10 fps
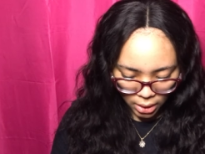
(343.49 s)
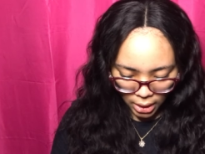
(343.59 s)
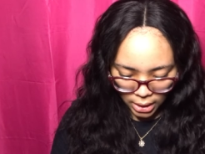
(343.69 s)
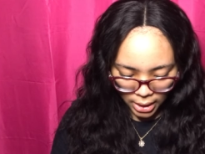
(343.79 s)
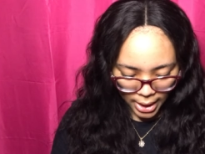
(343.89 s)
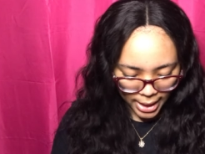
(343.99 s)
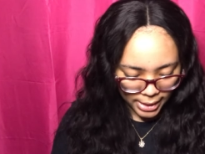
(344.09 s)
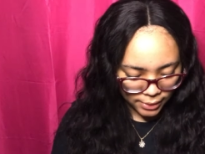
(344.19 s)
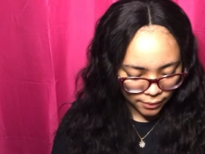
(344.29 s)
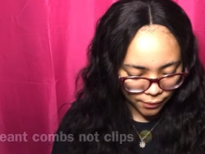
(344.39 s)
and it
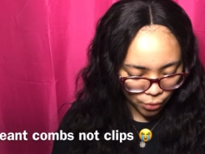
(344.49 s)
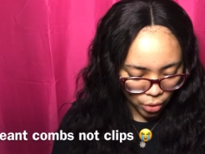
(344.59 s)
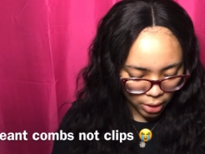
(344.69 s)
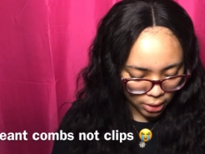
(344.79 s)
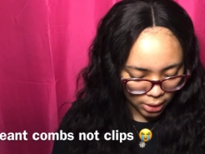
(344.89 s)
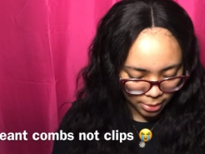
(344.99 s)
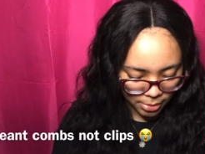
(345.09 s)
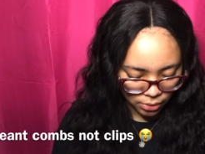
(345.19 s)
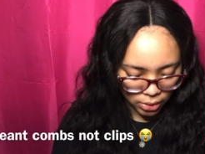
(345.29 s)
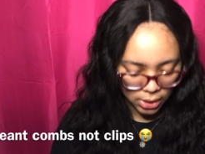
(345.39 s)
has four clips
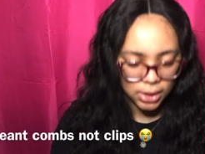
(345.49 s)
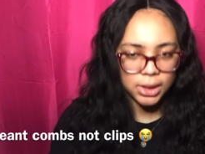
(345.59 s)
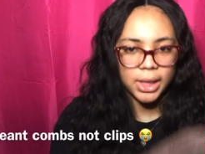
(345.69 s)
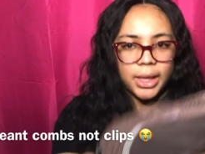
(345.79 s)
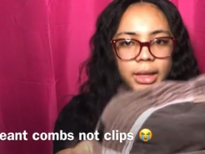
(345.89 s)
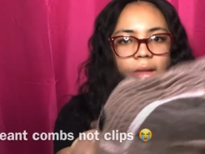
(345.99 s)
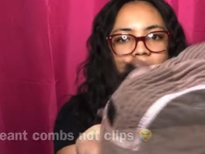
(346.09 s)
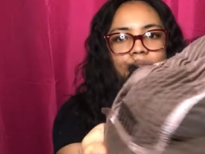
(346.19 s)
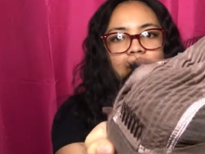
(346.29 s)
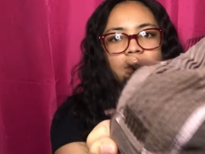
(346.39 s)
on the inside.
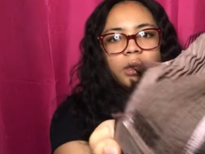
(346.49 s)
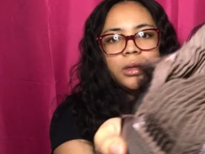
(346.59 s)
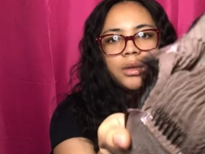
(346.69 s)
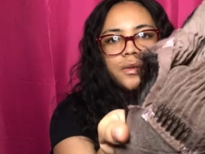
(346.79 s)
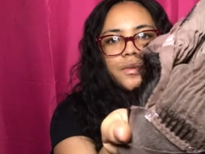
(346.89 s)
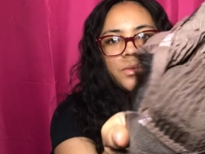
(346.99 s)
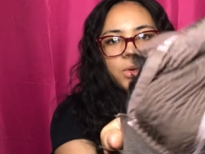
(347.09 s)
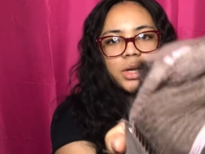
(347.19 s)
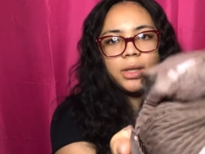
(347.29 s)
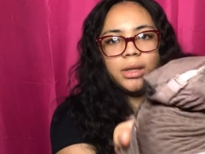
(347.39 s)

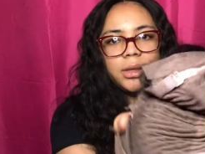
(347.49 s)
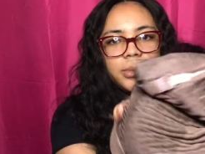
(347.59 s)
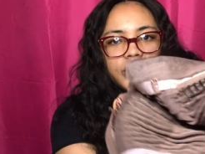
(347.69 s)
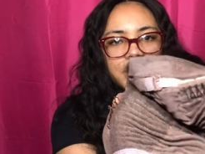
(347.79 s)
Four clips.